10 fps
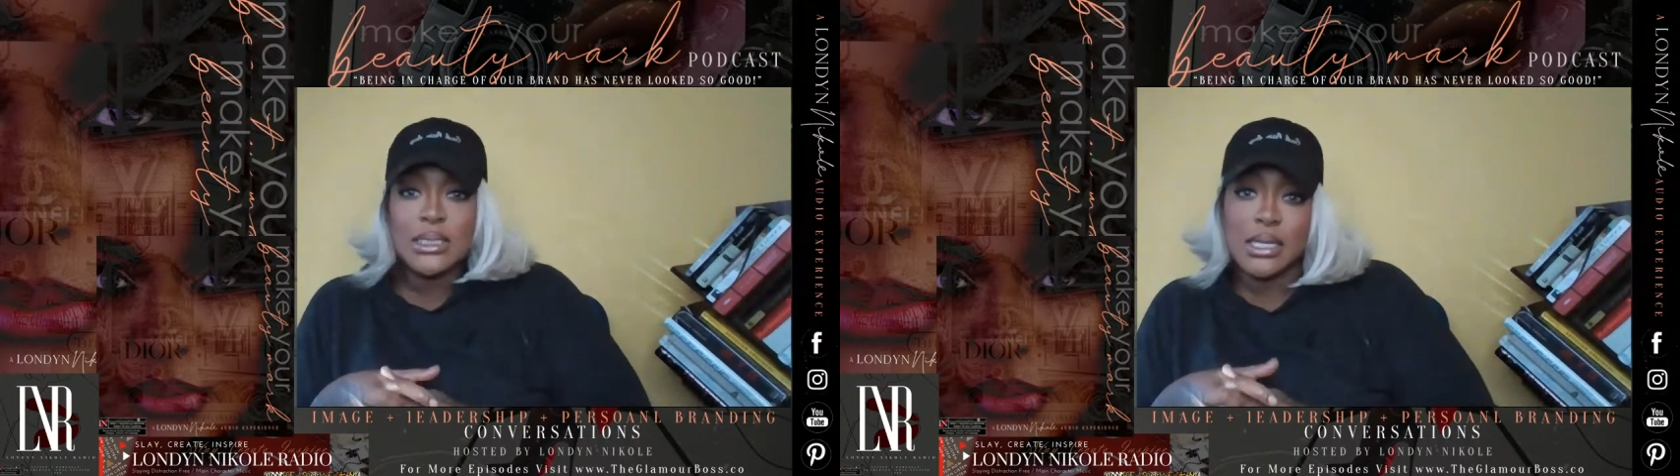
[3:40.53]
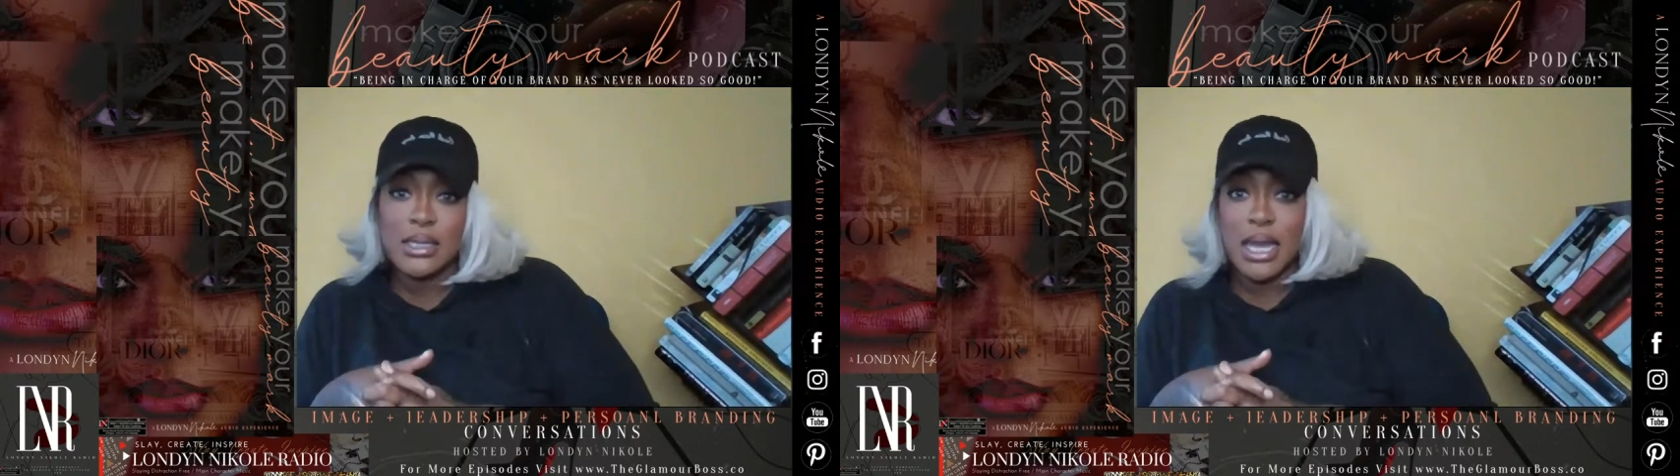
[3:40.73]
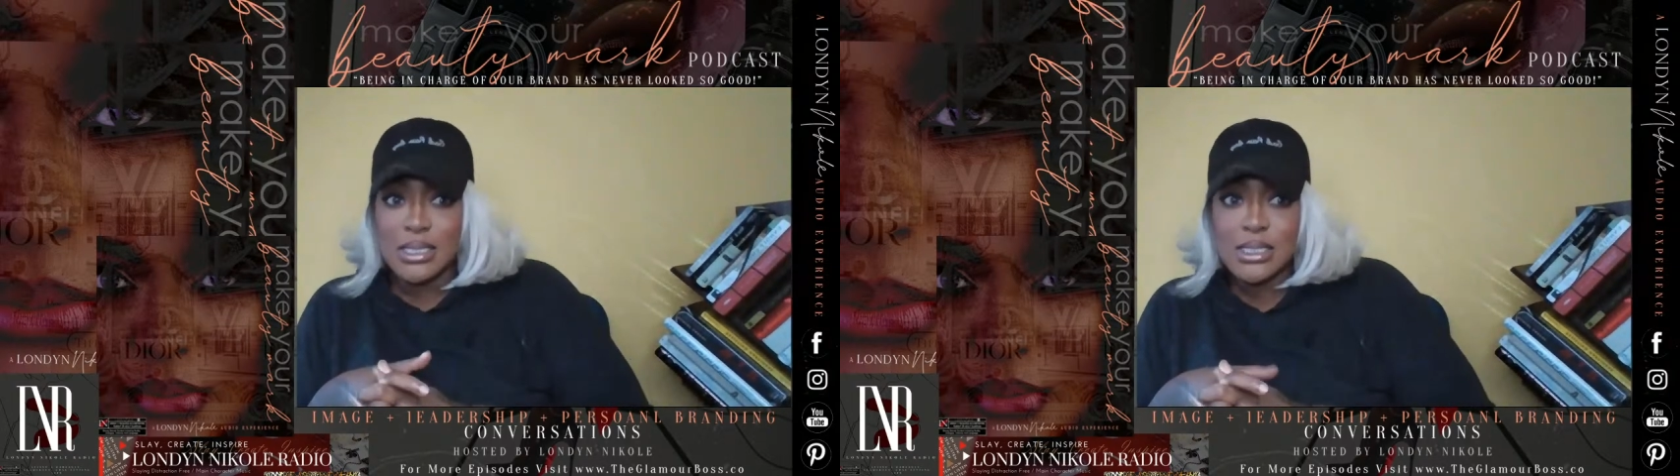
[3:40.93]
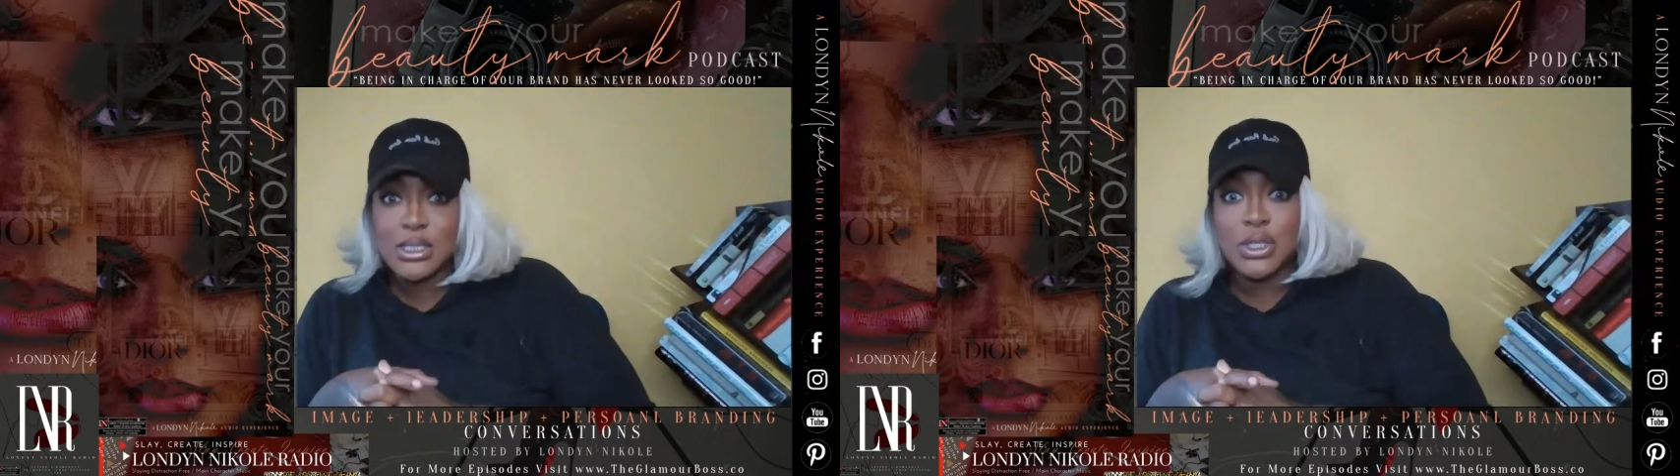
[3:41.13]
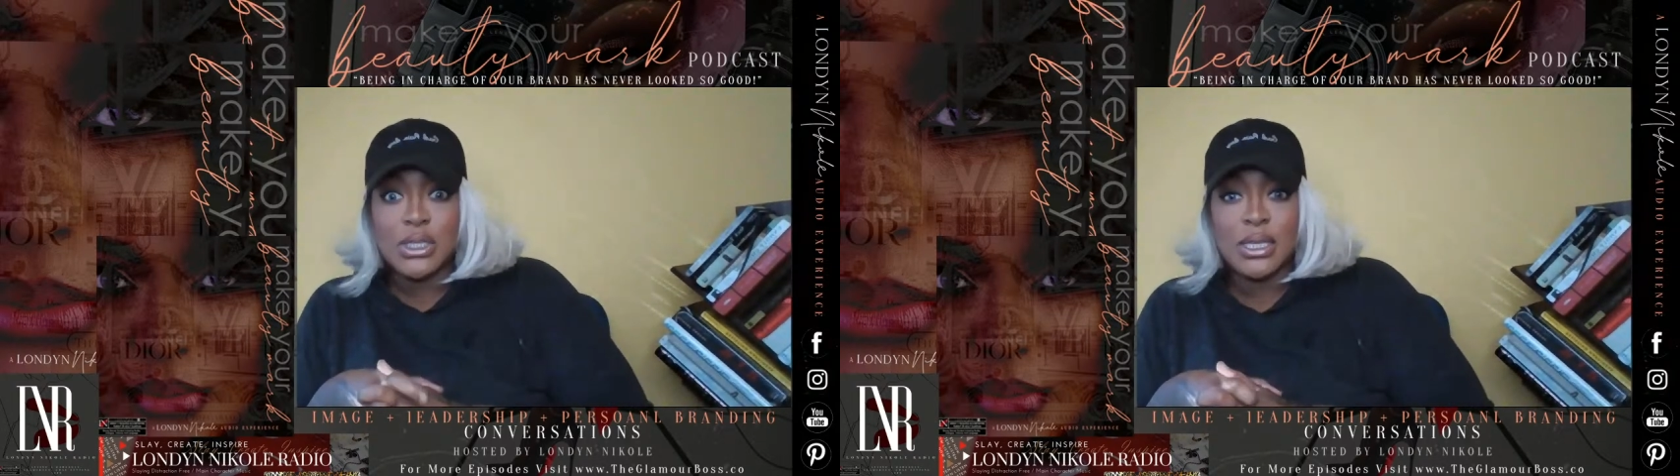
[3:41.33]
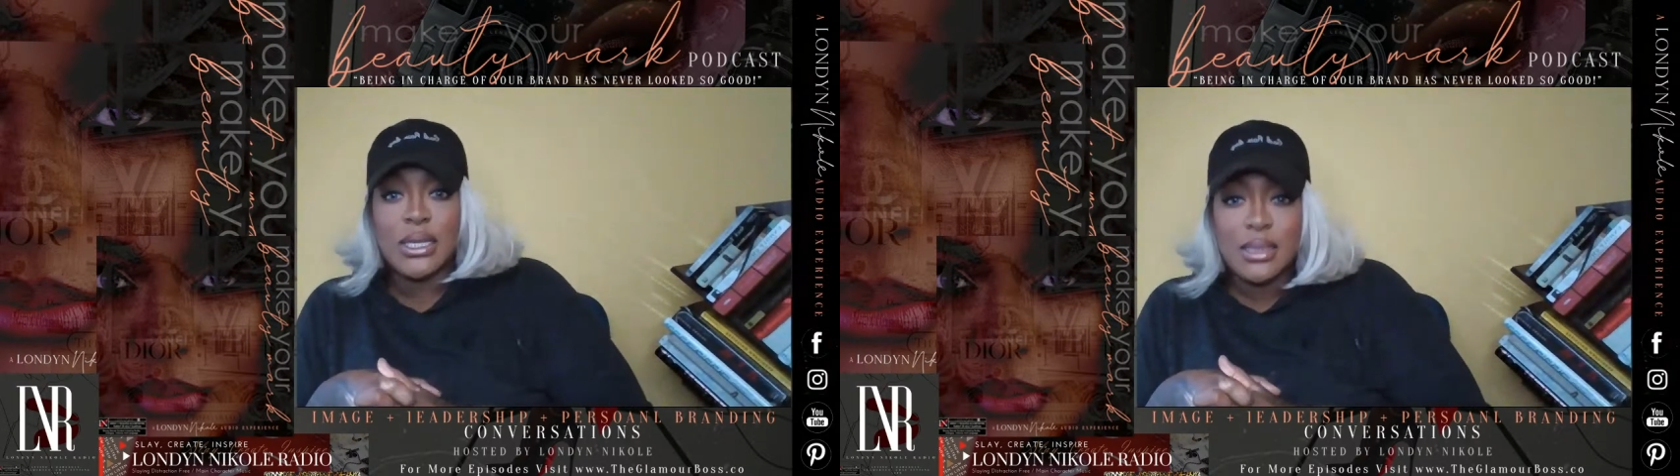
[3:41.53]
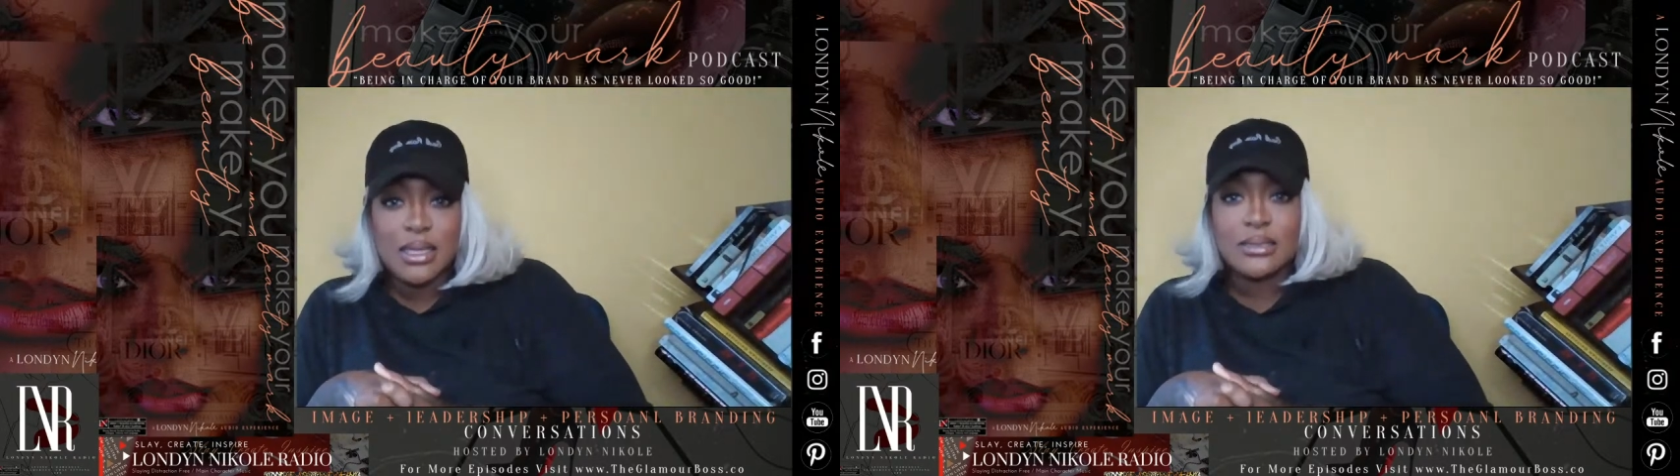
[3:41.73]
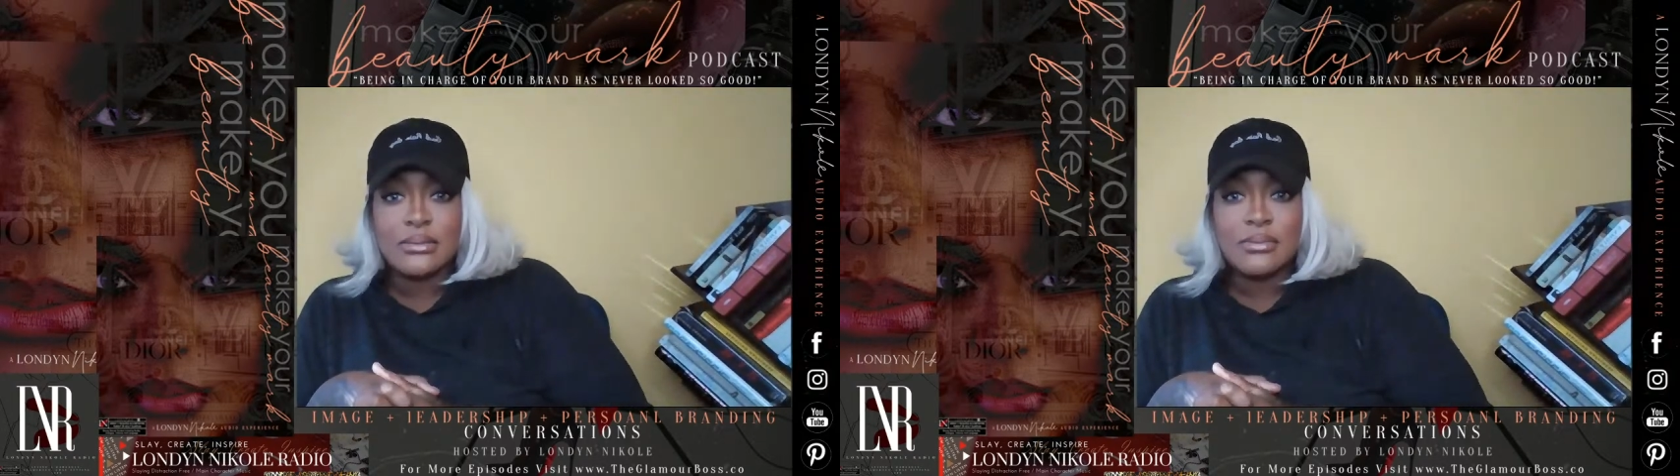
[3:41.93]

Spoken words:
like that's your thing then.